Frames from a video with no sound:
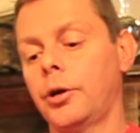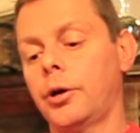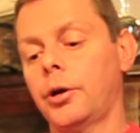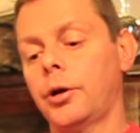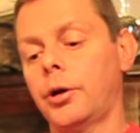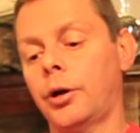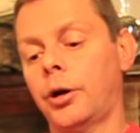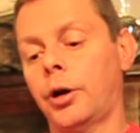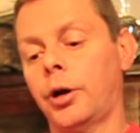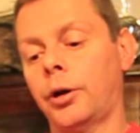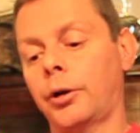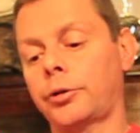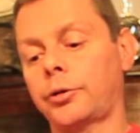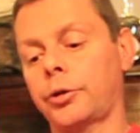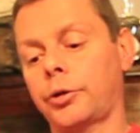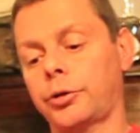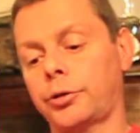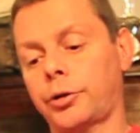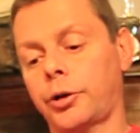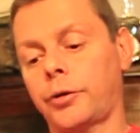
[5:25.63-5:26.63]
It
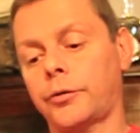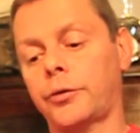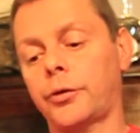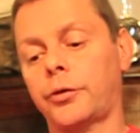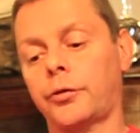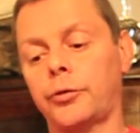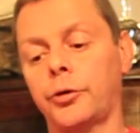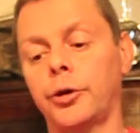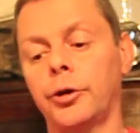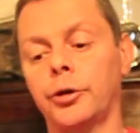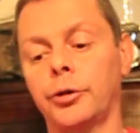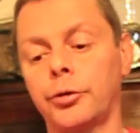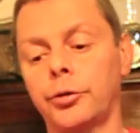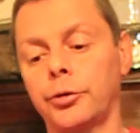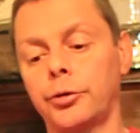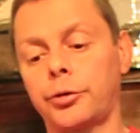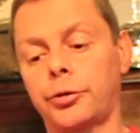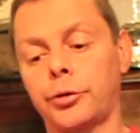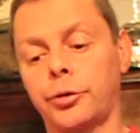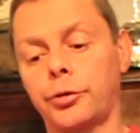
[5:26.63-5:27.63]
does have the 300
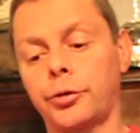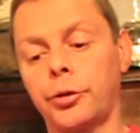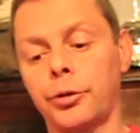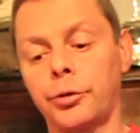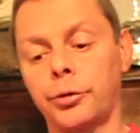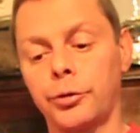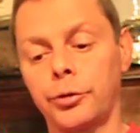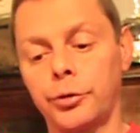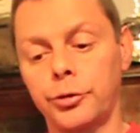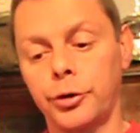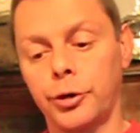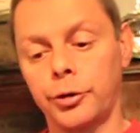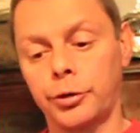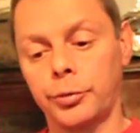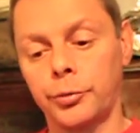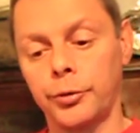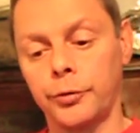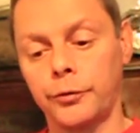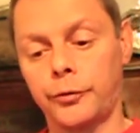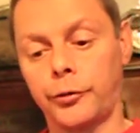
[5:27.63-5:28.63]
and 600
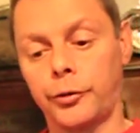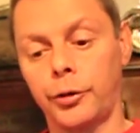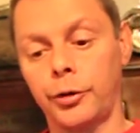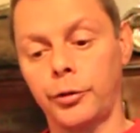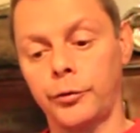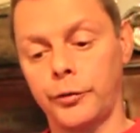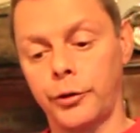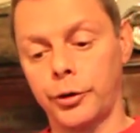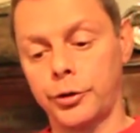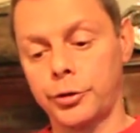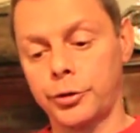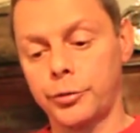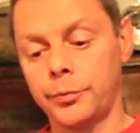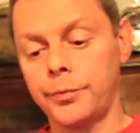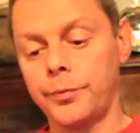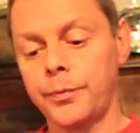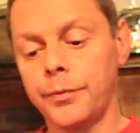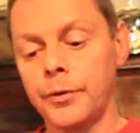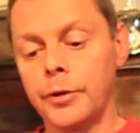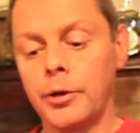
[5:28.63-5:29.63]
adjustment for elevation.
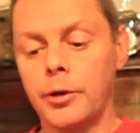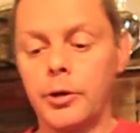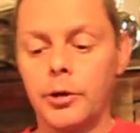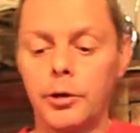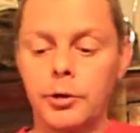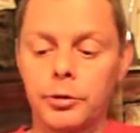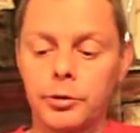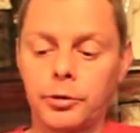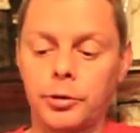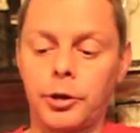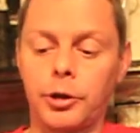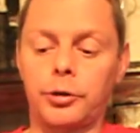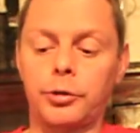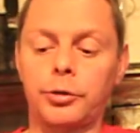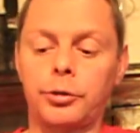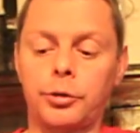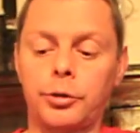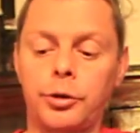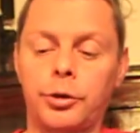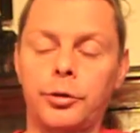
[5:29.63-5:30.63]
It's got the
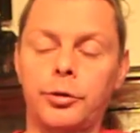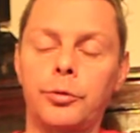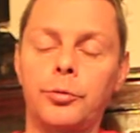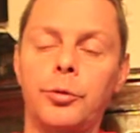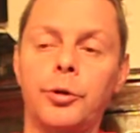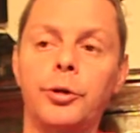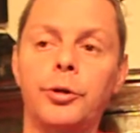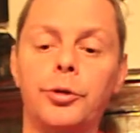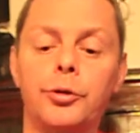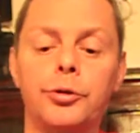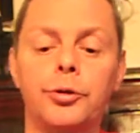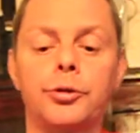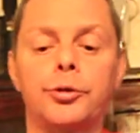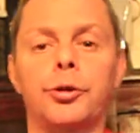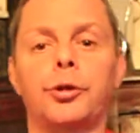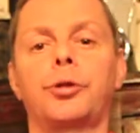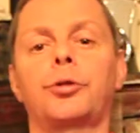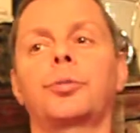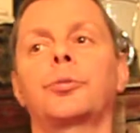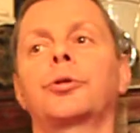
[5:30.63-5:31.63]
standard windage
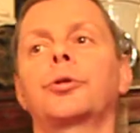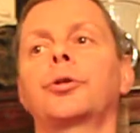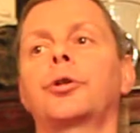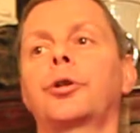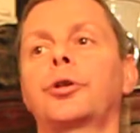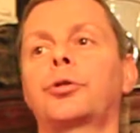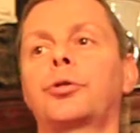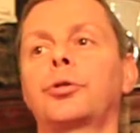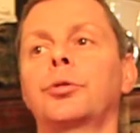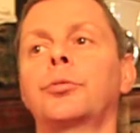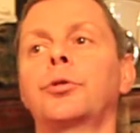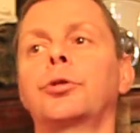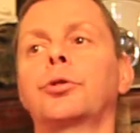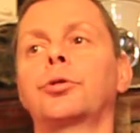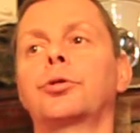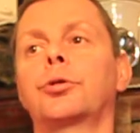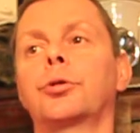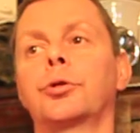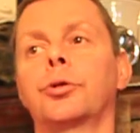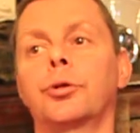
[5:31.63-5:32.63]
adjustment, like similar
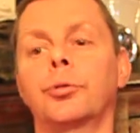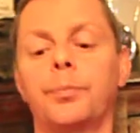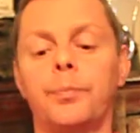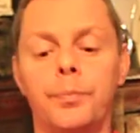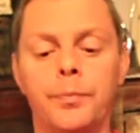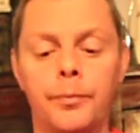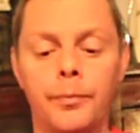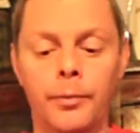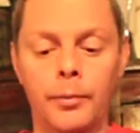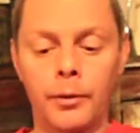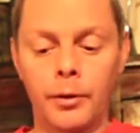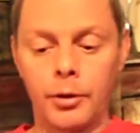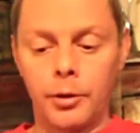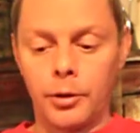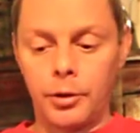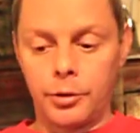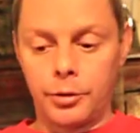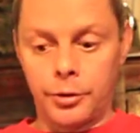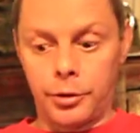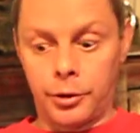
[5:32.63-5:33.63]
to the
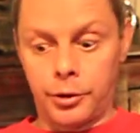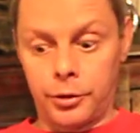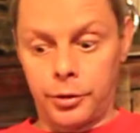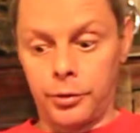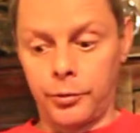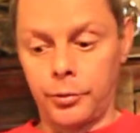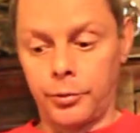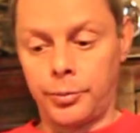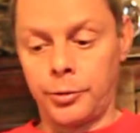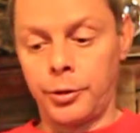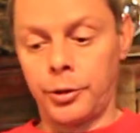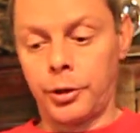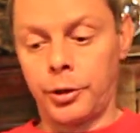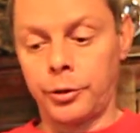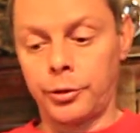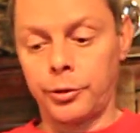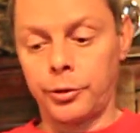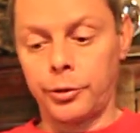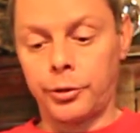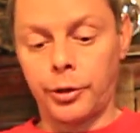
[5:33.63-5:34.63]
sight that would be on
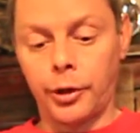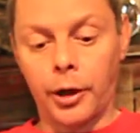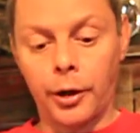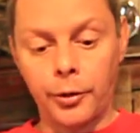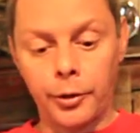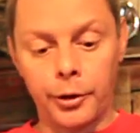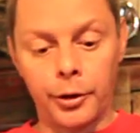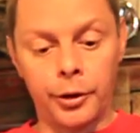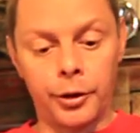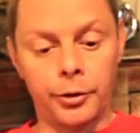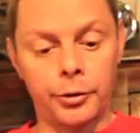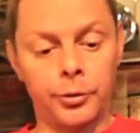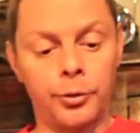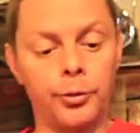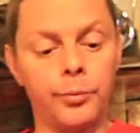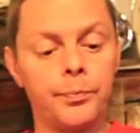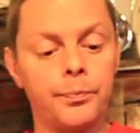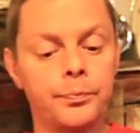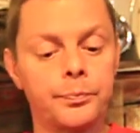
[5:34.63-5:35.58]
your carry handle